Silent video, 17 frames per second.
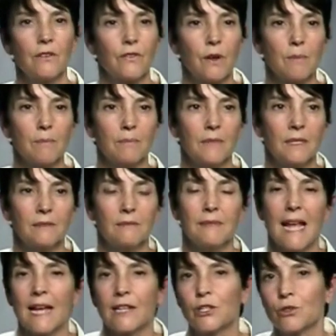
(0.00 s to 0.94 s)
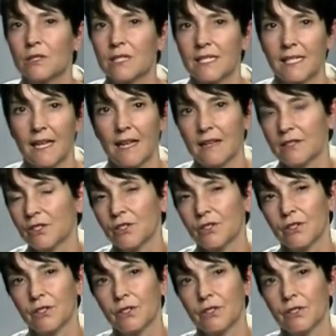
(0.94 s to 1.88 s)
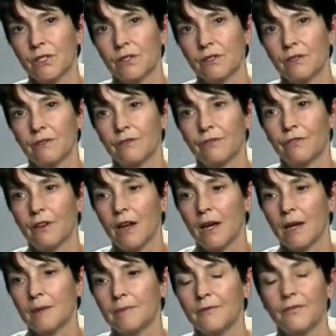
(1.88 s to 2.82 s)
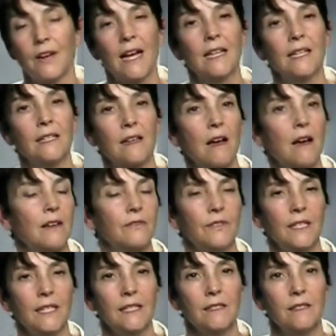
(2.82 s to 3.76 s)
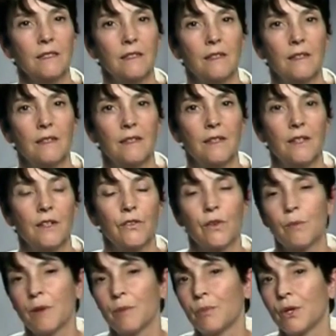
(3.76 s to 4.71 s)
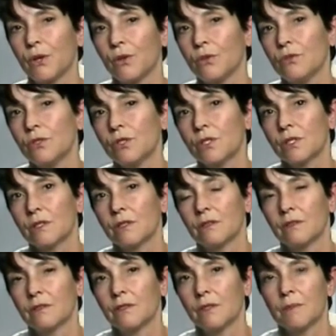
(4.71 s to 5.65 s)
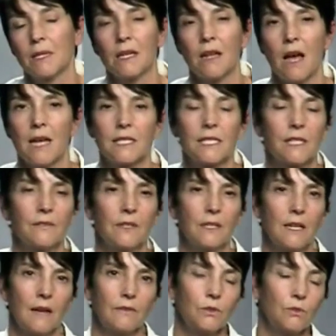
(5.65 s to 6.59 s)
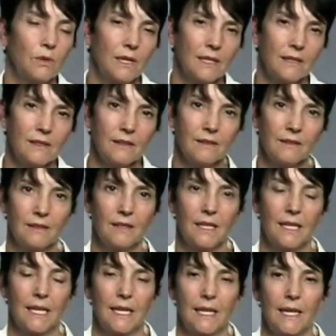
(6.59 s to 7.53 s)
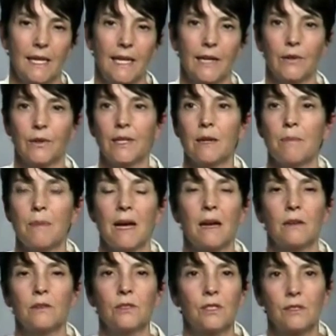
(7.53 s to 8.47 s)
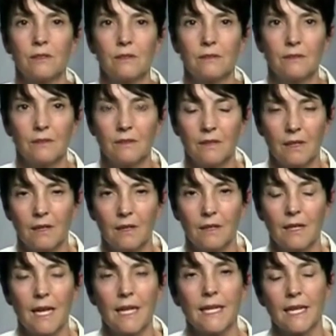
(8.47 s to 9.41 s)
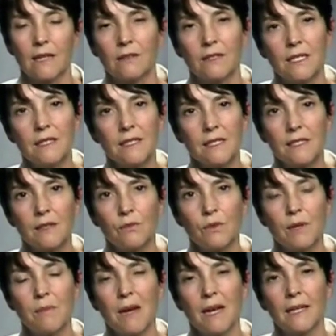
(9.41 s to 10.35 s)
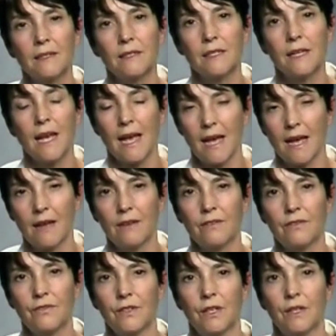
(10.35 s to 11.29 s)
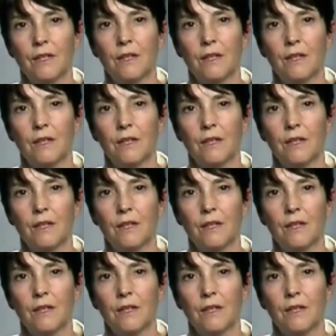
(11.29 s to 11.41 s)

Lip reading: from natural disasters, from violent conflict, from abuse, from the loss of a loved one, hearing about an illness that we might have,